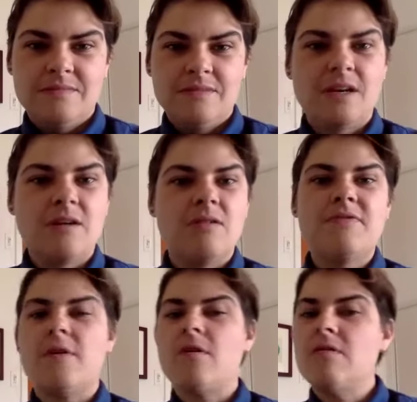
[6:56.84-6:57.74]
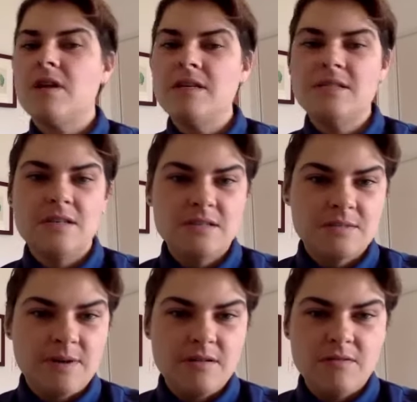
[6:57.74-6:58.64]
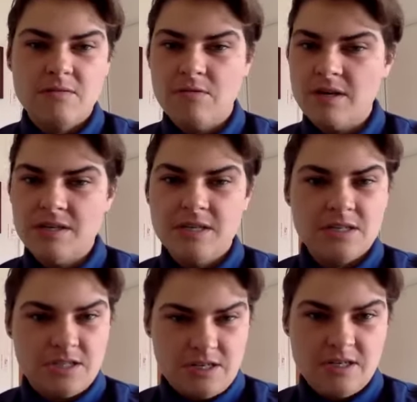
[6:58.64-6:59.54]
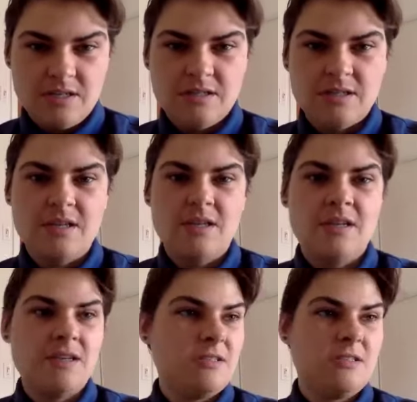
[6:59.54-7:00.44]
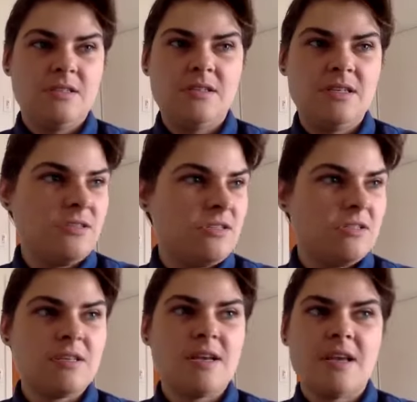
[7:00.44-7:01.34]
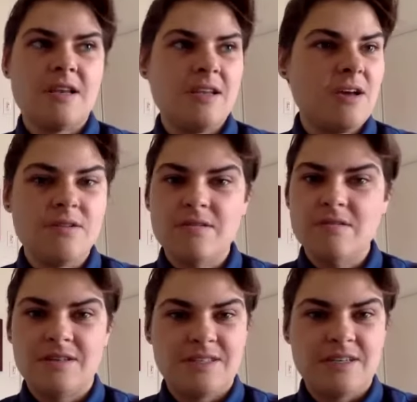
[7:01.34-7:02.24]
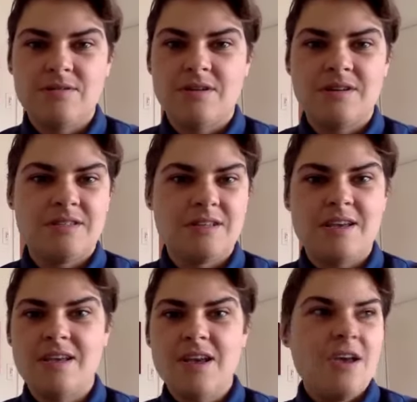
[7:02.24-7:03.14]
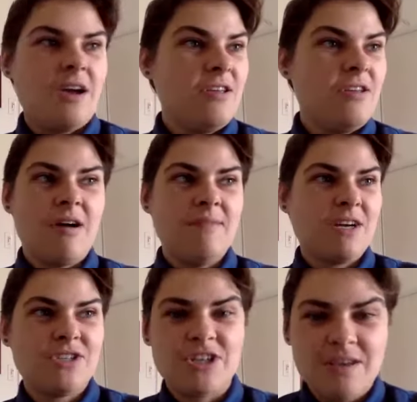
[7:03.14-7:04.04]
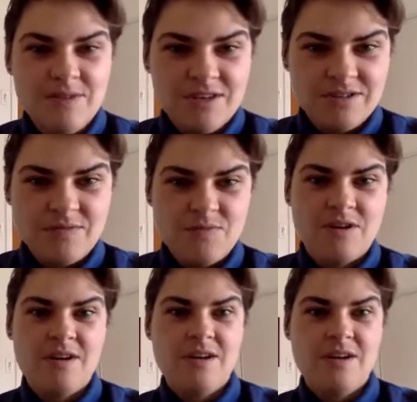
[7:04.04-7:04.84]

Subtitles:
let go of your own ideas about what addiction is. And it is a disease just like any other that's out there. It's like, you know, I'm not shaming someone